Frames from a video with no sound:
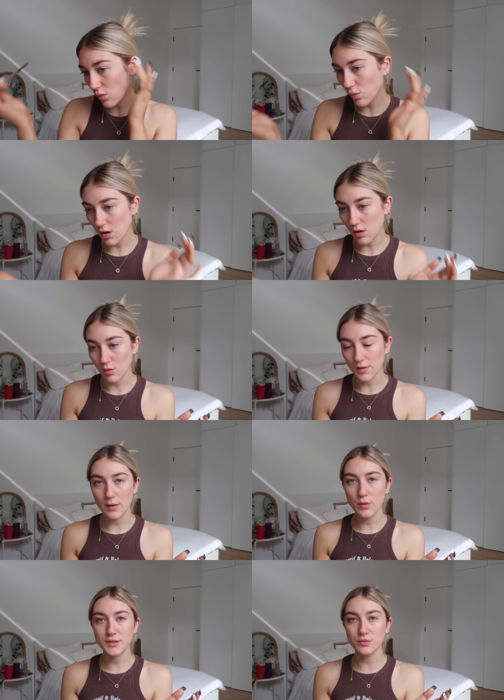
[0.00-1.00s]
Whoa,
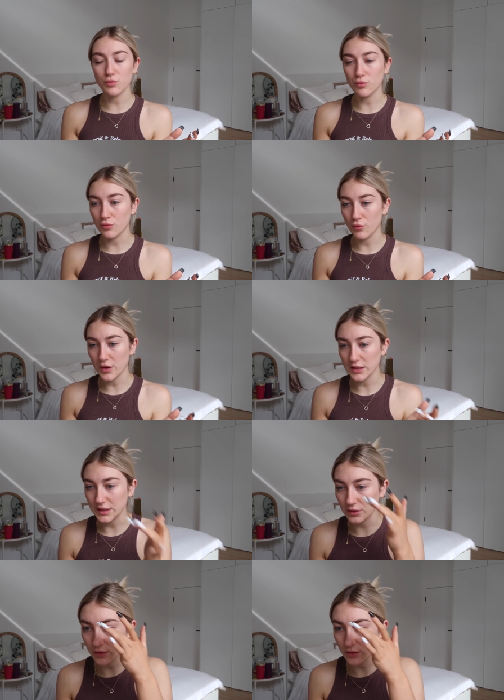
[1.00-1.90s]
that worked really